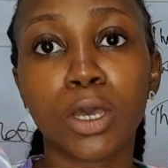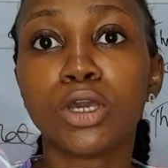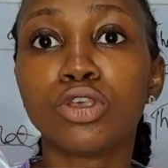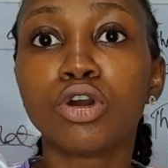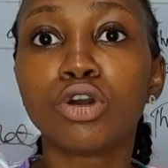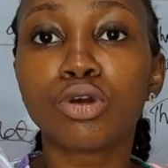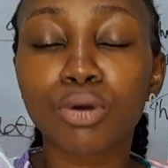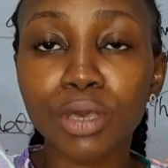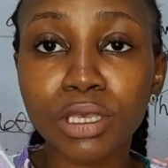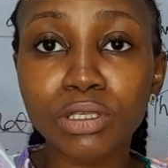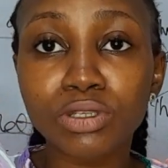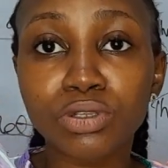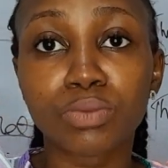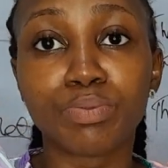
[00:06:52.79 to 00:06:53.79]
you're going
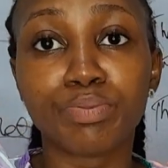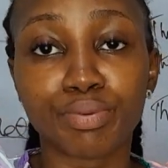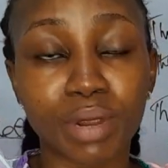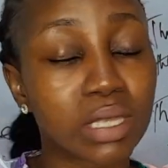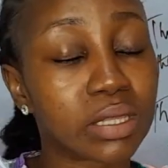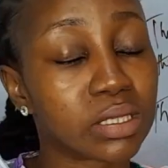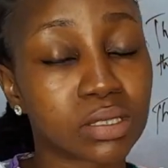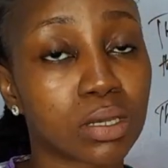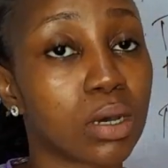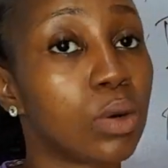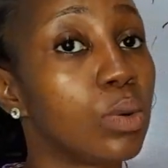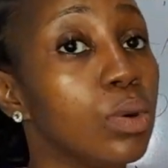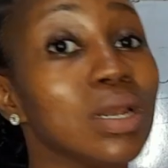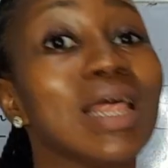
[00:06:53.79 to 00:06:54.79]
to break the cell wall,